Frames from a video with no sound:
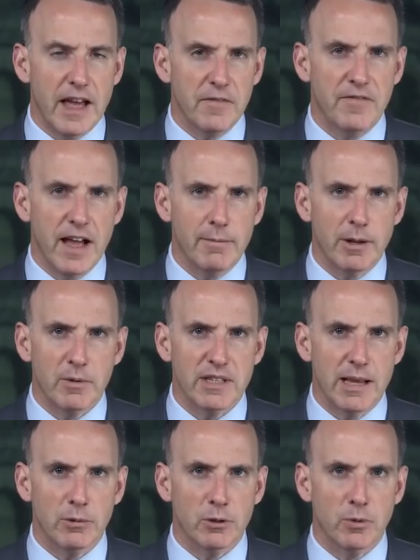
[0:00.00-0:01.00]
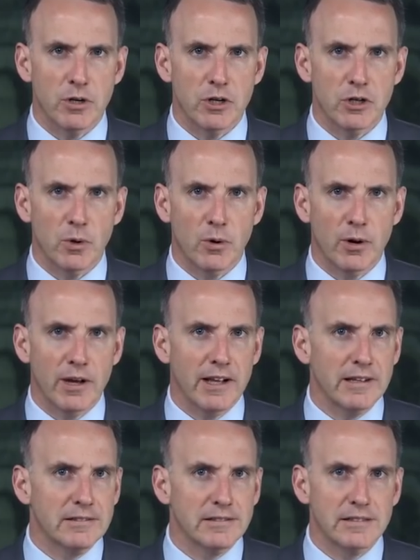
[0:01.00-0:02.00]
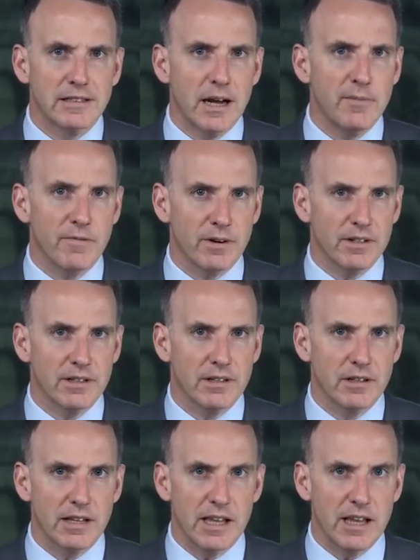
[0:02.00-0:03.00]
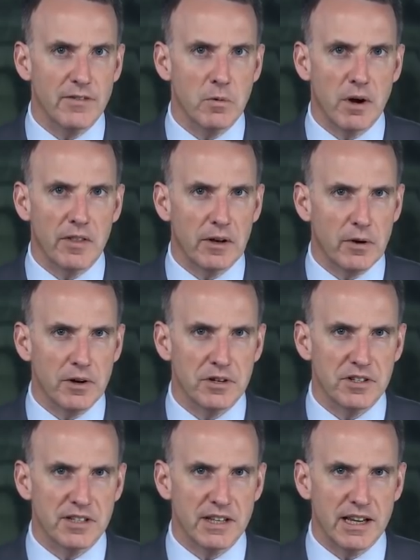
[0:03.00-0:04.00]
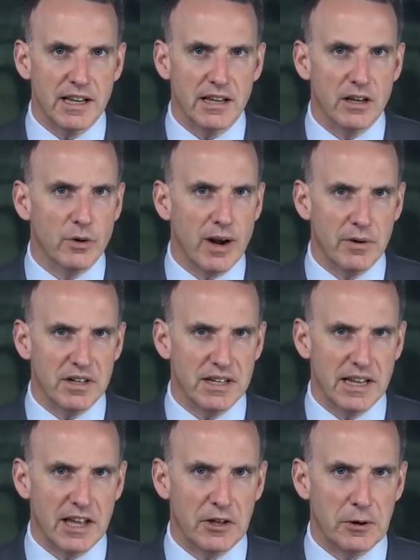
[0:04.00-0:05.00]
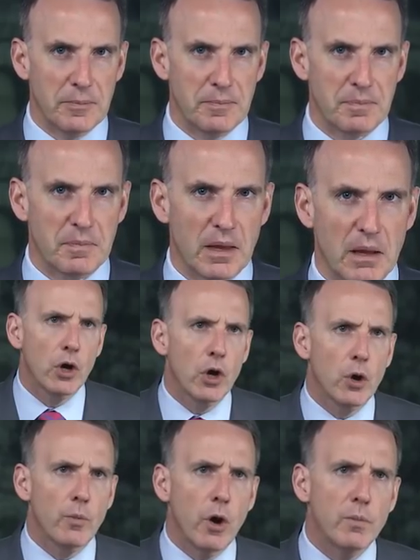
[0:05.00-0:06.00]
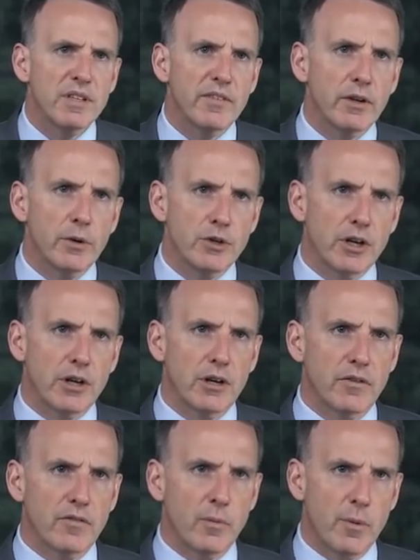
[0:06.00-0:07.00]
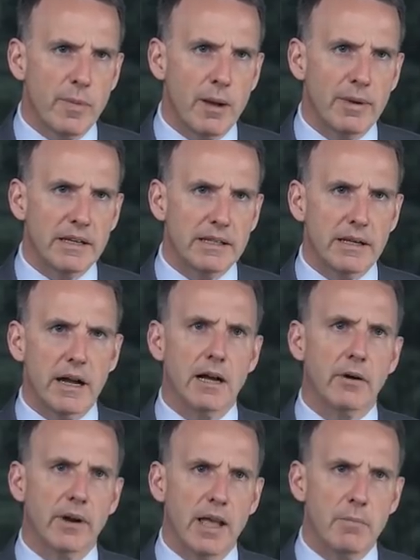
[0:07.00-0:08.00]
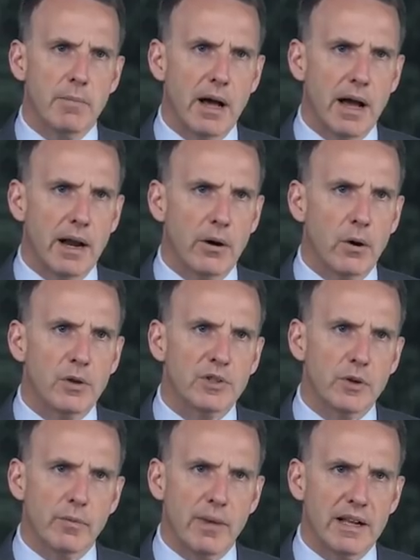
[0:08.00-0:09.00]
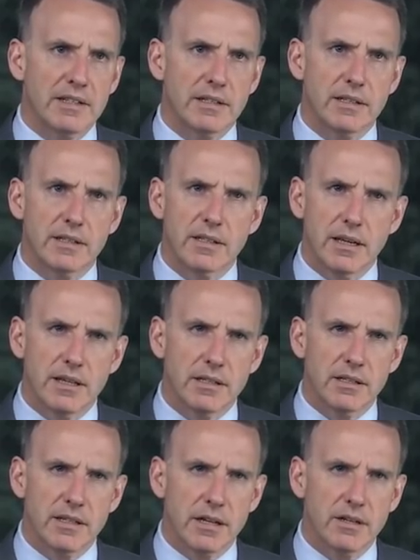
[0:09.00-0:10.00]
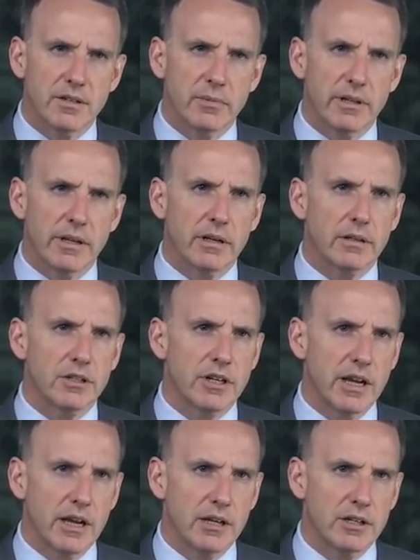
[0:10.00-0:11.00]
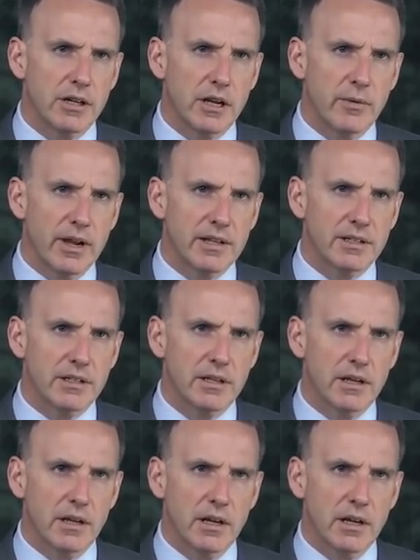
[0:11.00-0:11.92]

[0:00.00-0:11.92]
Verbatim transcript: that family was able to enjoy comfort even while the larger city crowded together. Rome's evolution from republic to conquering empire also reminds us that cities are centers of political change and unrest.